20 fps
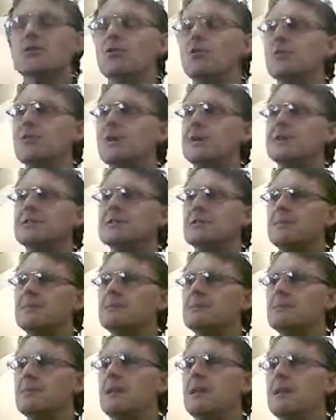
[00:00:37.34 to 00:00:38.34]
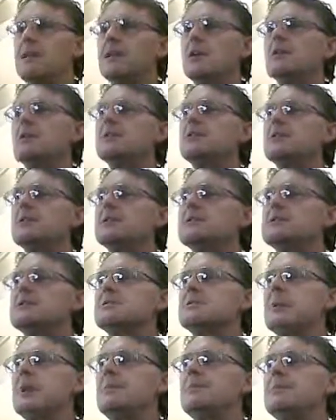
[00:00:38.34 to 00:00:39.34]
or they accept a
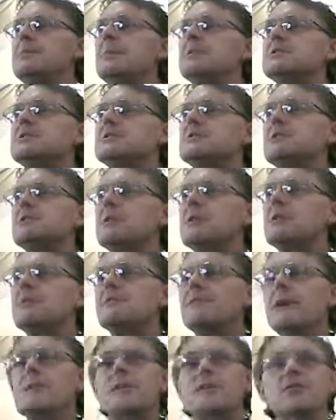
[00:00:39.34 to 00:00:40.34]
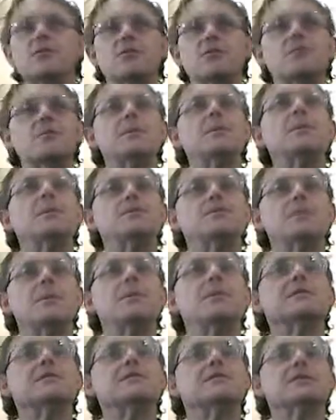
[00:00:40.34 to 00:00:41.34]
mediocreness at best, when in fact they could be
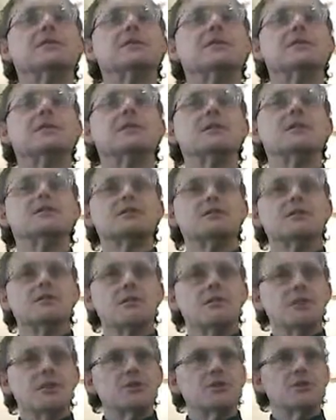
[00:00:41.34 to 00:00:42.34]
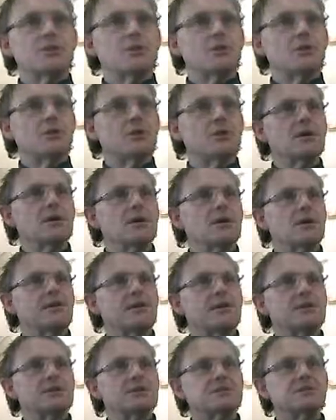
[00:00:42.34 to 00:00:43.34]
experiencing so much more if
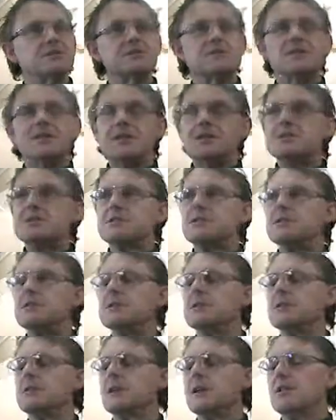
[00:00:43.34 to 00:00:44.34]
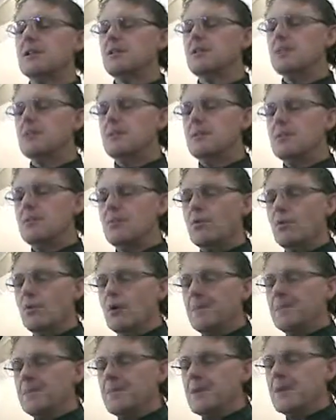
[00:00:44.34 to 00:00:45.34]
they just invested a little bit
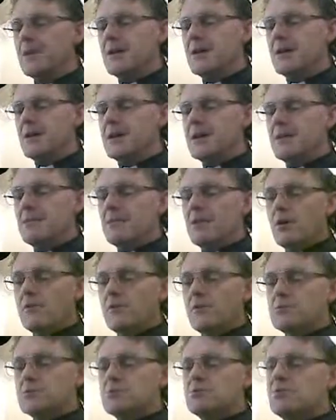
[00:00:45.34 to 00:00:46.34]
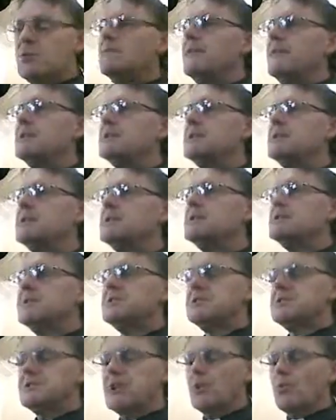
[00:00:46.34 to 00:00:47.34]
more. In Proverbs 12:18 it
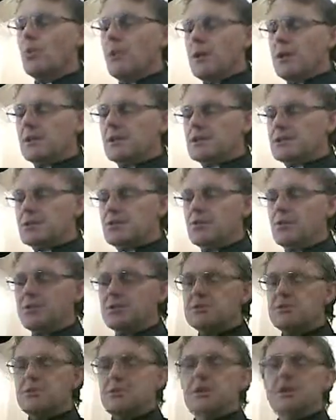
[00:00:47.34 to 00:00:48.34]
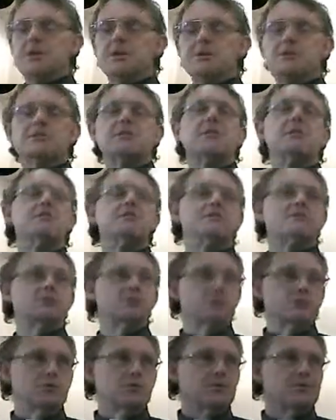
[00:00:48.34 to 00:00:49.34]
says that reckless words pierce like a
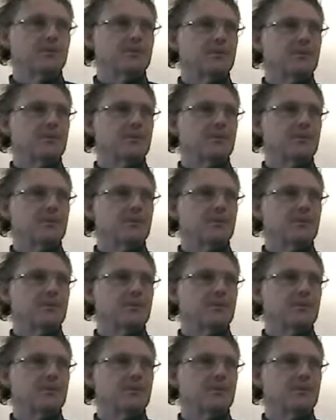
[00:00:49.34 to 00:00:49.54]
sword,